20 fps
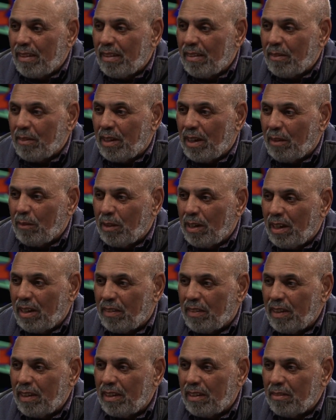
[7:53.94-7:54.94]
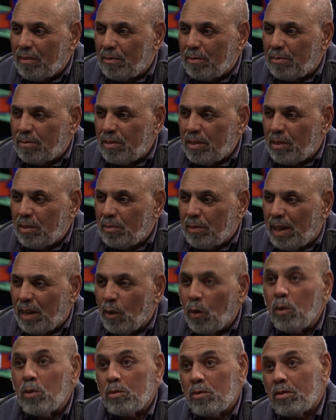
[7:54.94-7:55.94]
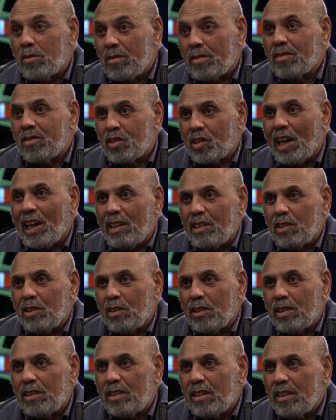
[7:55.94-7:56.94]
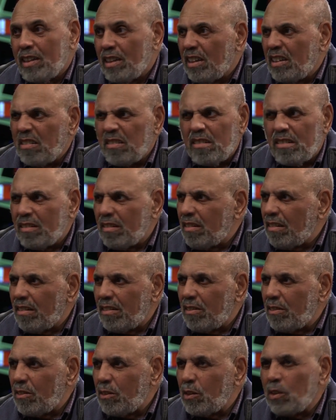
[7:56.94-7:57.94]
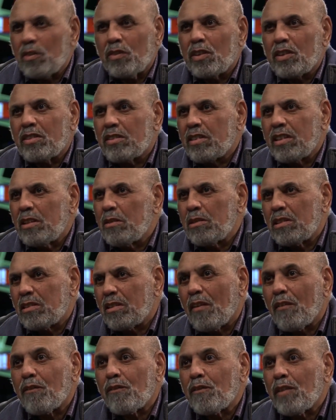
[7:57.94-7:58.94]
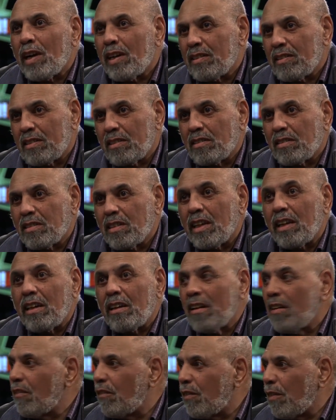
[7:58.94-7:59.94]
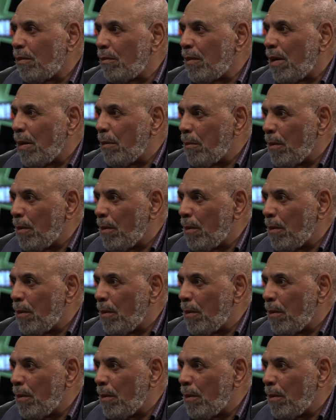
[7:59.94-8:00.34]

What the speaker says: When I think of my own childhood, university was the farthest thing from my